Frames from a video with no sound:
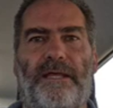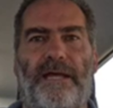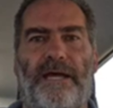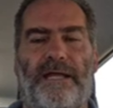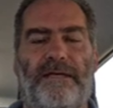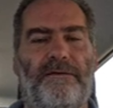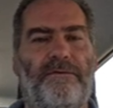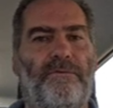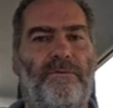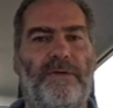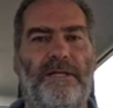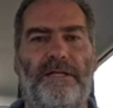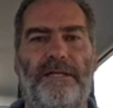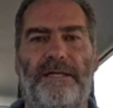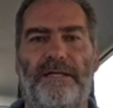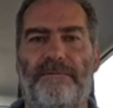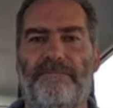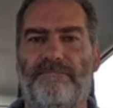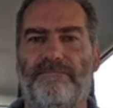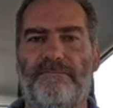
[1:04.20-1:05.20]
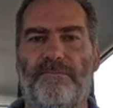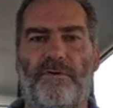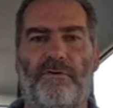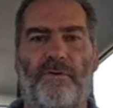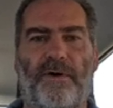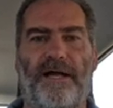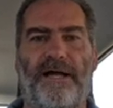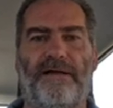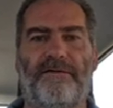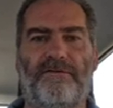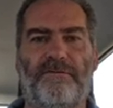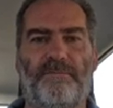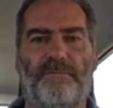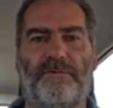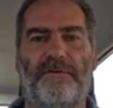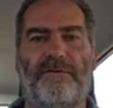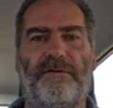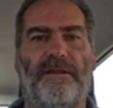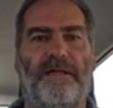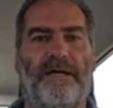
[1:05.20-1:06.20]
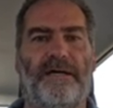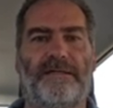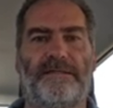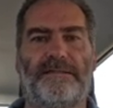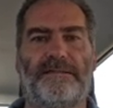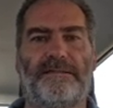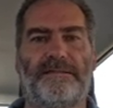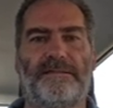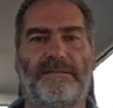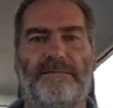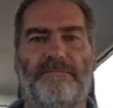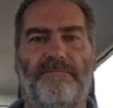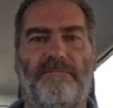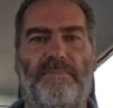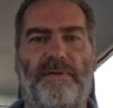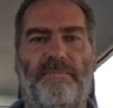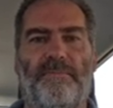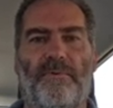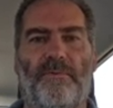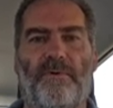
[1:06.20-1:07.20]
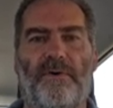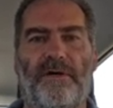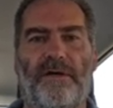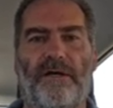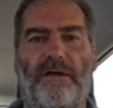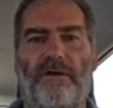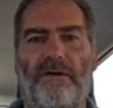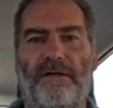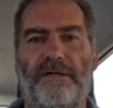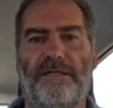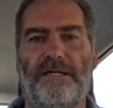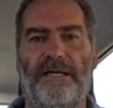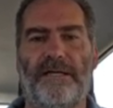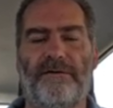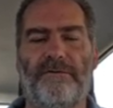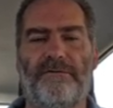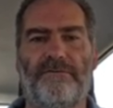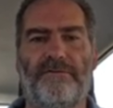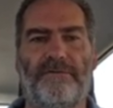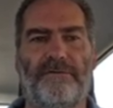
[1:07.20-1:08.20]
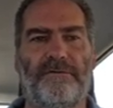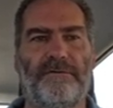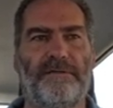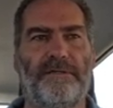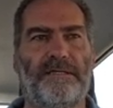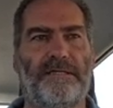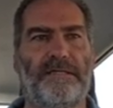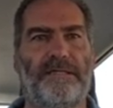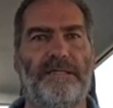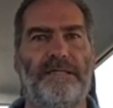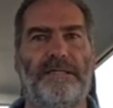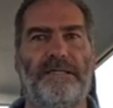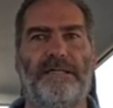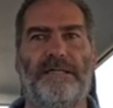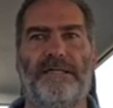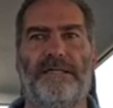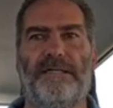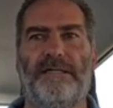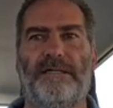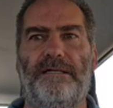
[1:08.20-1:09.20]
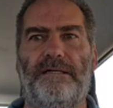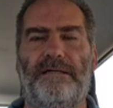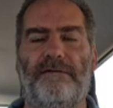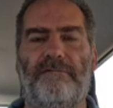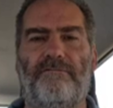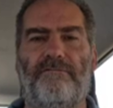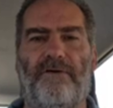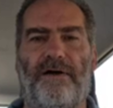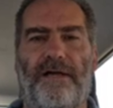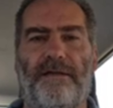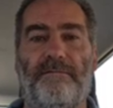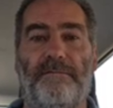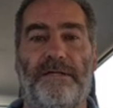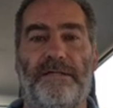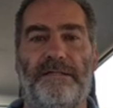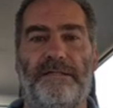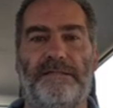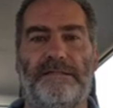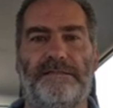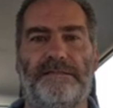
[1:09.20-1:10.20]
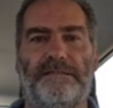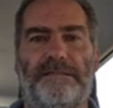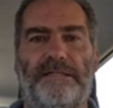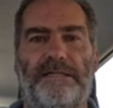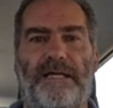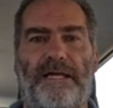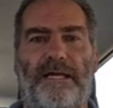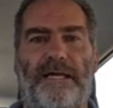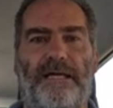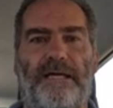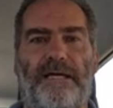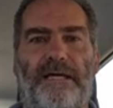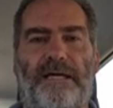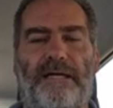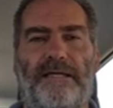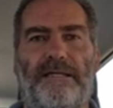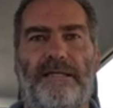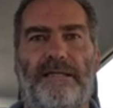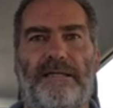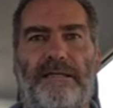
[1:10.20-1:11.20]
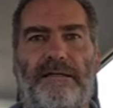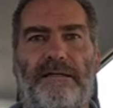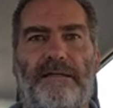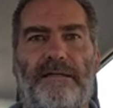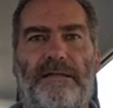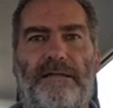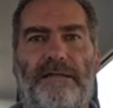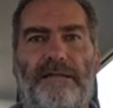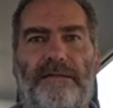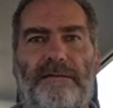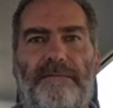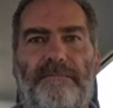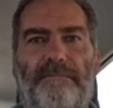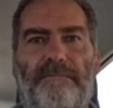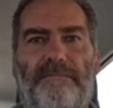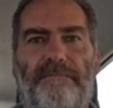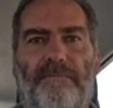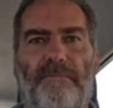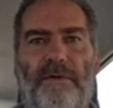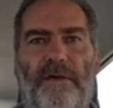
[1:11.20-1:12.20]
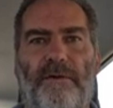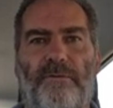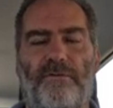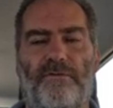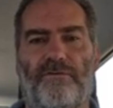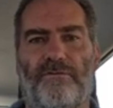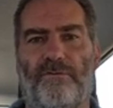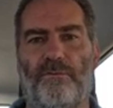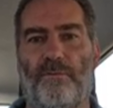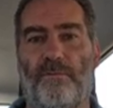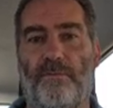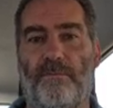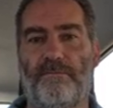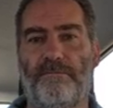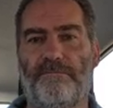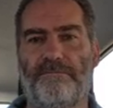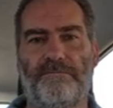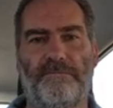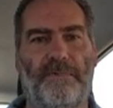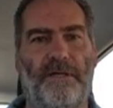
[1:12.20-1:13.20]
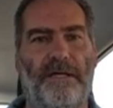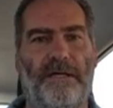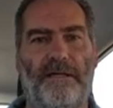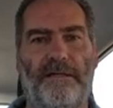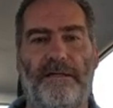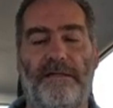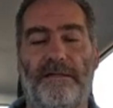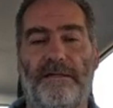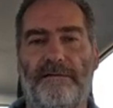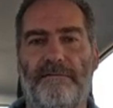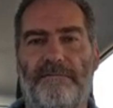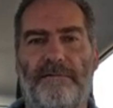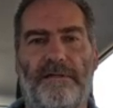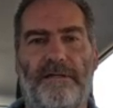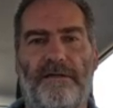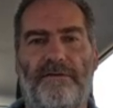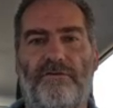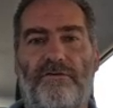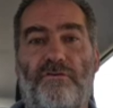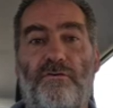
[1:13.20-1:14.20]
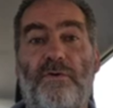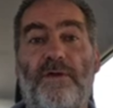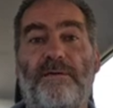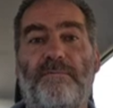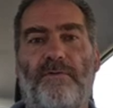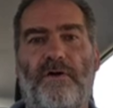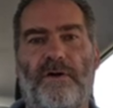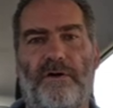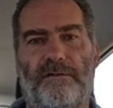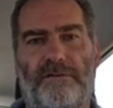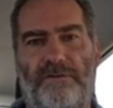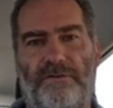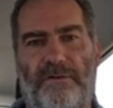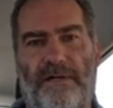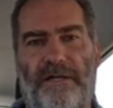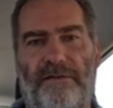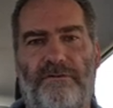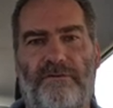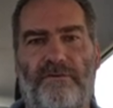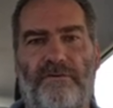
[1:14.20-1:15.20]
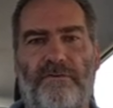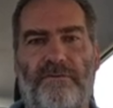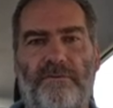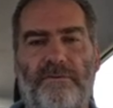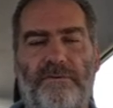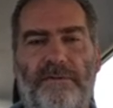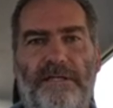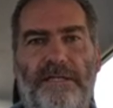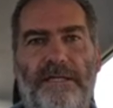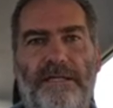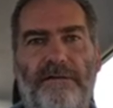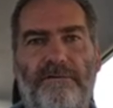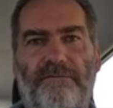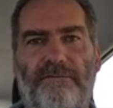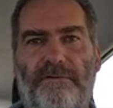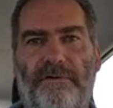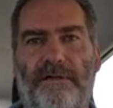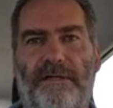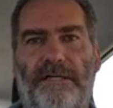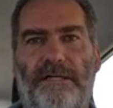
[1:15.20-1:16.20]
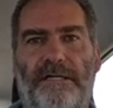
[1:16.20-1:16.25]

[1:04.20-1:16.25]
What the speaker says: hadn't really grasped that people were in lockdowns and confinement, and it was an extreme contrast to leave